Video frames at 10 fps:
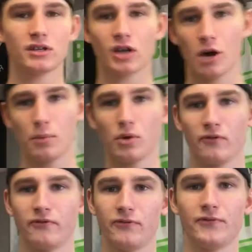a
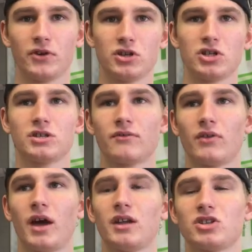couple footages of
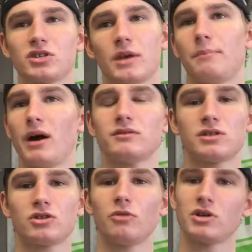that, and it's just it bounces
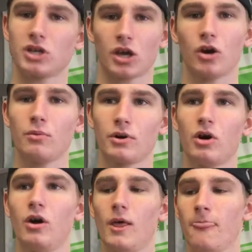so much like a
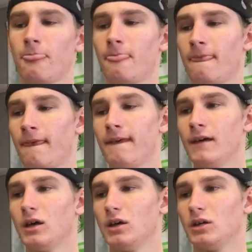GoPro.
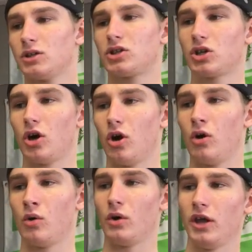
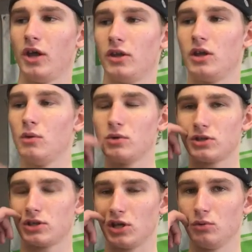So it
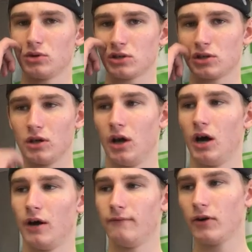was it was a
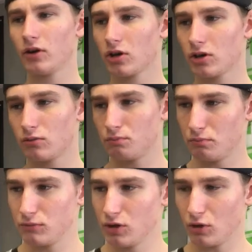uh, very
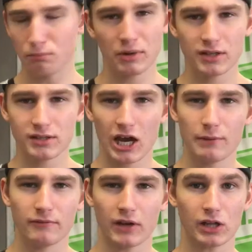you know big
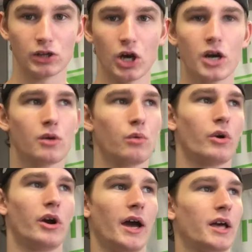time of like luck
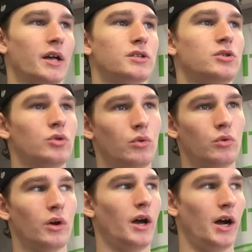where I got
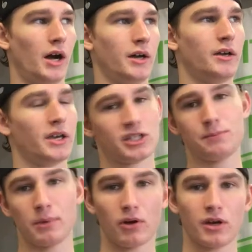to uh,
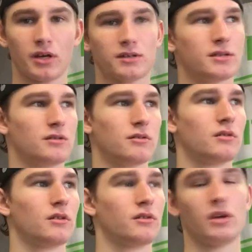experience
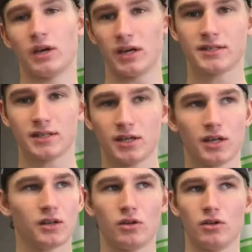the
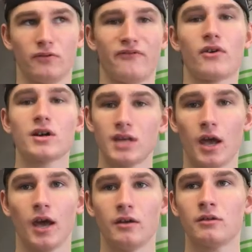incident
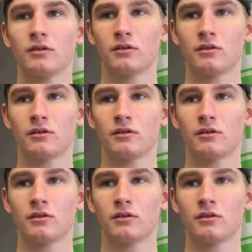firsthand,